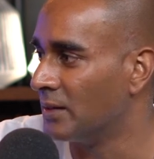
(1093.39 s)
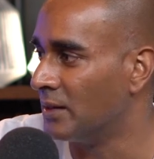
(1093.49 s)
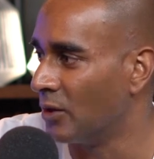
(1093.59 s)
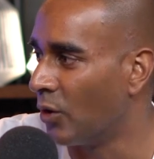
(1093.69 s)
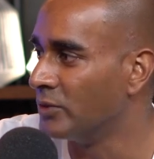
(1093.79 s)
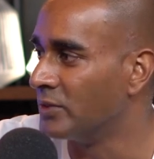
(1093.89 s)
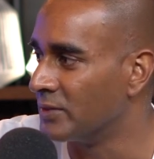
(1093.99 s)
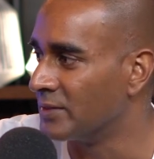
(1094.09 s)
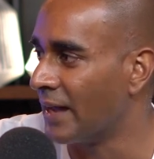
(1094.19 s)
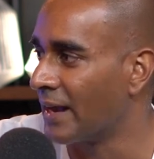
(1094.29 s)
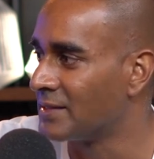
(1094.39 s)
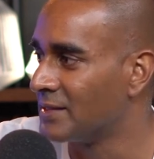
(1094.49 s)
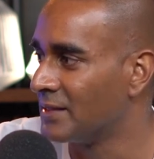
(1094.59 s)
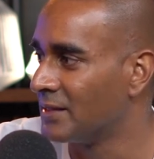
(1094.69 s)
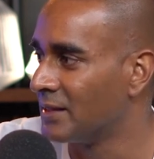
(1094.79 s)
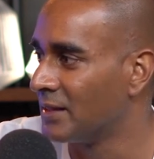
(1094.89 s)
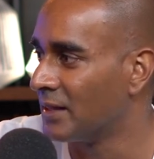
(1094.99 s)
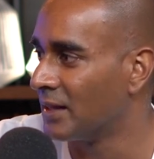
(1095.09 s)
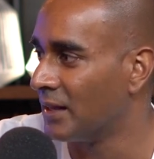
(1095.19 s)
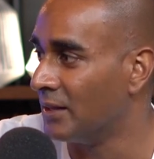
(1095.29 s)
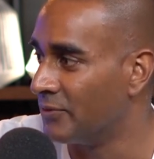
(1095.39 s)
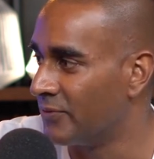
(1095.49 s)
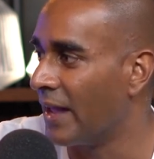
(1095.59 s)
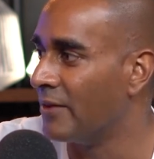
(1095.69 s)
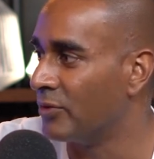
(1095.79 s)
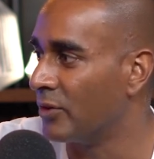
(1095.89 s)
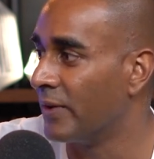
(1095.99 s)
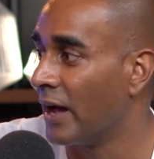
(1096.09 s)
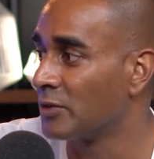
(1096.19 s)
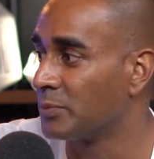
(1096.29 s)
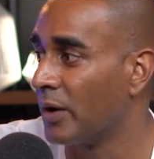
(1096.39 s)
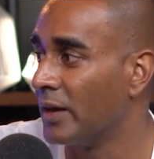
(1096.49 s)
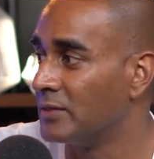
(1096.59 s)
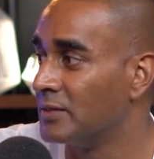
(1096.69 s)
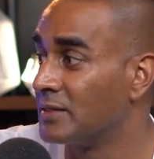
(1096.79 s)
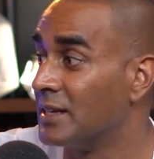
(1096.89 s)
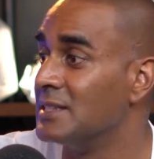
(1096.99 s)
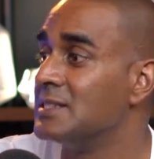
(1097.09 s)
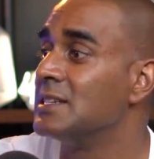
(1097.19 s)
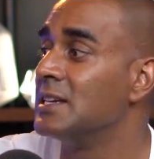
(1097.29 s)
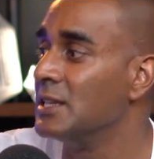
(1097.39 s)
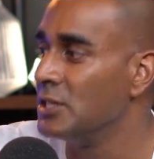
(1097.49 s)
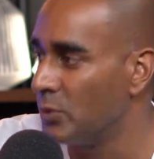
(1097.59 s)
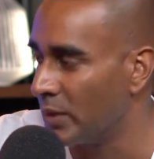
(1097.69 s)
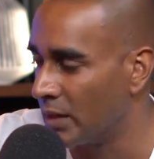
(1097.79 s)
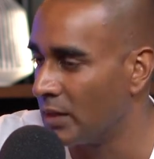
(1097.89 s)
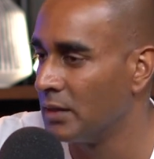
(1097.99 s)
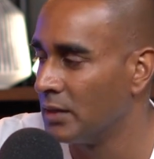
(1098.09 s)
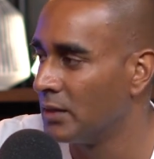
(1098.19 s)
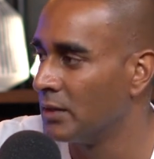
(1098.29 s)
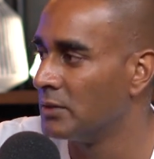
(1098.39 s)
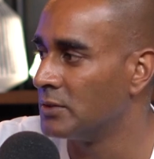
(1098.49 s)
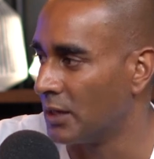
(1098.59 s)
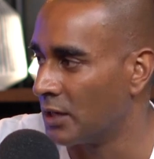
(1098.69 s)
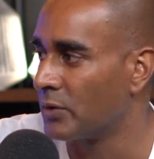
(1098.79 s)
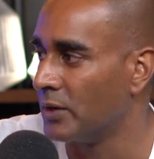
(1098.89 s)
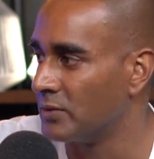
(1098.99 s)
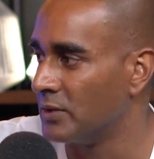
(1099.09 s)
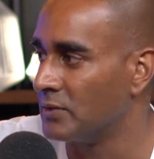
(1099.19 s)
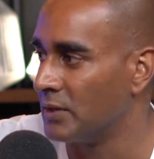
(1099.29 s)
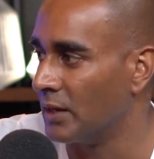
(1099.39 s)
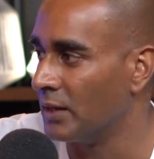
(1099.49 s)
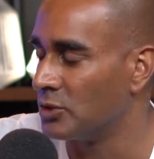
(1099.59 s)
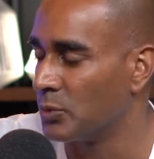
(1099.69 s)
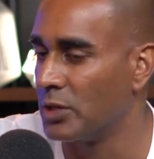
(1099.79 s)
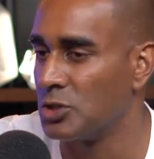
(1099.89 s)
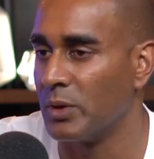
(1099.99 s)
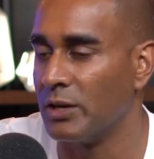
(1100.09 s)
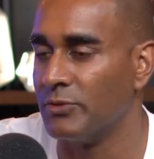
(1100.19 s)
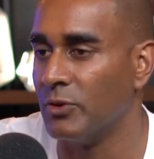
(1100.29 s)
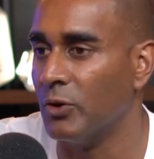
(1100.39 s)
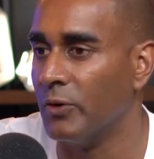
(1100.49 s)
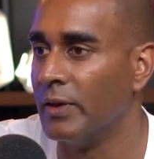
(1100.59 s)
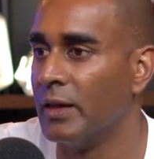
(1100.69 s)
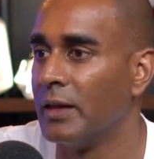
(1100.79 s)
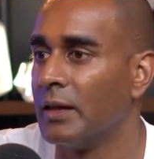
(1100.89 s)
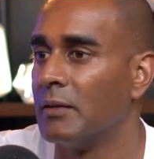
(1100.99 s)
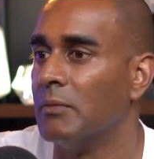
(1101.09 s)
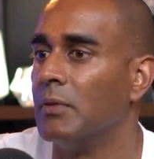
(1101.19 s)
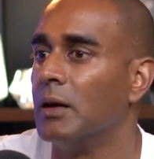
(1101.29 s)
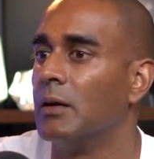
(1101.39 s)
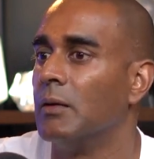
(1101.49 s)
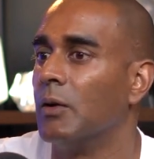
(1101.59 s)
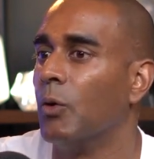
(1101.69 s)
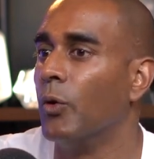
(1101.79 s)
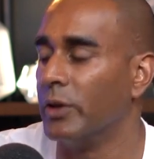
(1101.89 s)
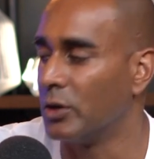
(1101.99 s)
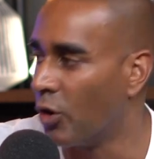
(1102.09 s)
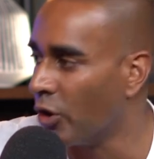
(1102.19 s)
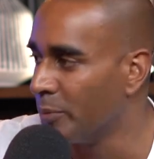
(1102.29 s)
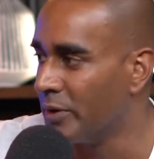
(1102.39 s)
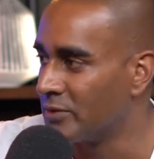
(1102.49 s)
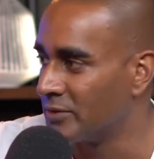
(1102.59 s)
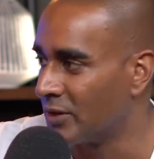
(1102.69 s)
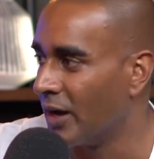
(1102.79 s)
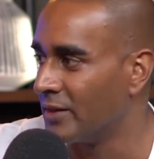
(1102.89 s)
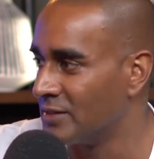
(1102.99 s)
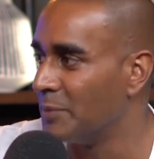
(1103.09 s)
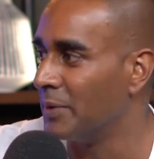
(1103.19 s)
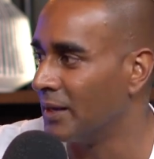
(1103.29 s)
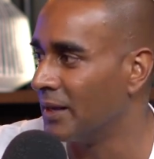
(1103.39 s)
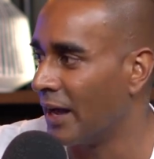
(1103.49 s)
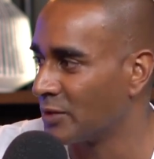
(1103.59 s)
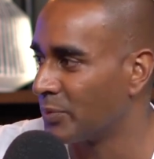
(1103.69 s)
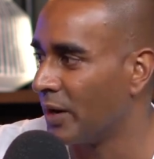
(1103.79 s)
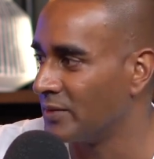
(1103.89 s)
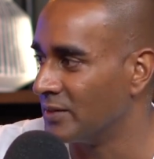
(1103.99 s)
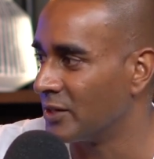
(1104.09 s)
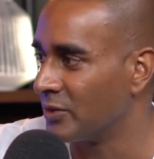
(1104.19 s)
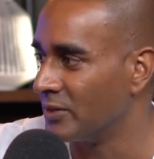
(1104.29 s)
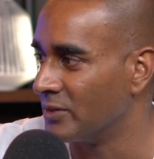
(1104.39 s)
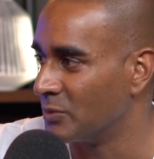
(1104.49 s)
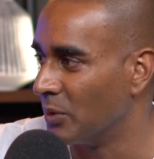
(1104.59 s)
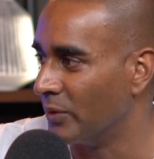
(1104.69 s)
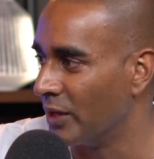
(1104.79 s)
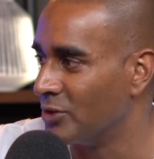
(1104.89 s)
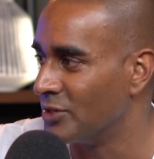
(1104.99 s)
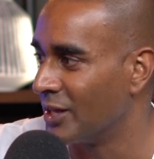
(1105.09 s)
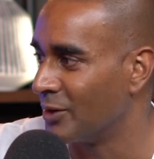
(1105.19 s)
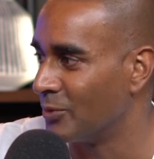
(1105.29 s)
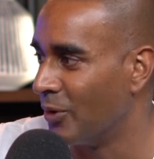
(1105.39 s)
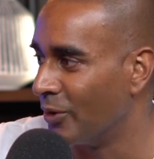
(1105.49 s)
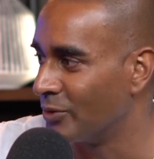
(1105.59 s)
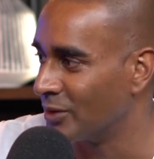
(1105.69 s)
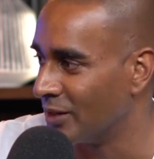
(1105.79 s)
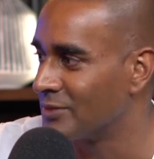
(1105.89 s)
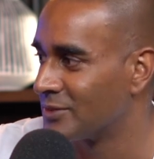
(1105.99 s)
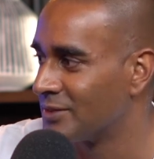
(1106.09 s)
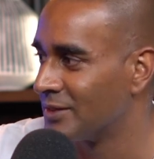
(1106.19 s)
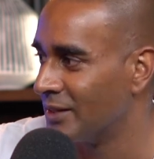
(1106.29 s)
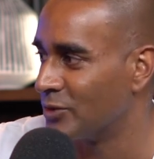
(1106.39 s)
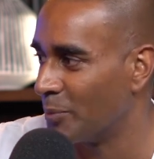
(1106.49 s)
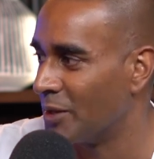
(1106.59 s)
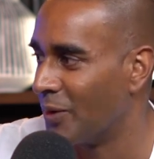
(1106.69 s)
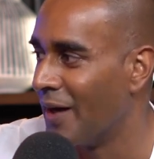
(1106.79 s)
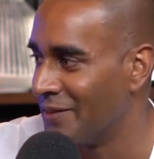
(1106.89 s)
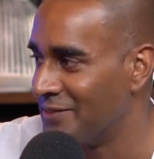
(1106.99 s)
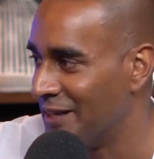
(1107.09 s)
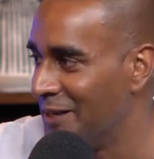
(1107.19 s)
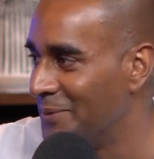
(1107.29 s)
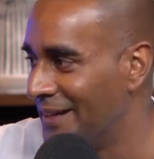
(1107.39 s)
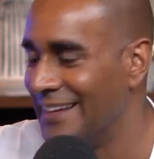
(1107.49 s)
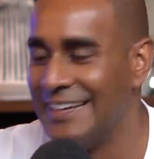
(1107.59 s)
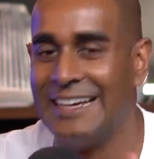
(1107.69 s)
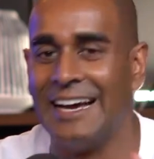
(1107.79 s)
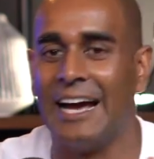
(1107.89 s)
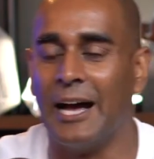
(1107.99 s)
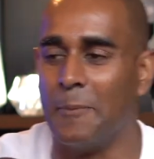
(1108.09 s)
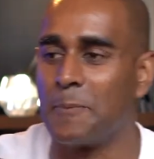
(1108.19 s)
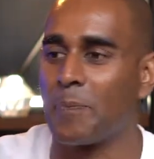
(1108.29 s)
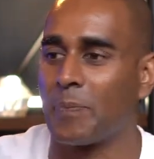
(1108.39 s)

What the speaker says: the odds are stacked in favour of house prices continuing to increase this year in 2024. All the economists are kind of tipping house prices increase as well, and they usually get it wrong. So let's hope they're right this year. But,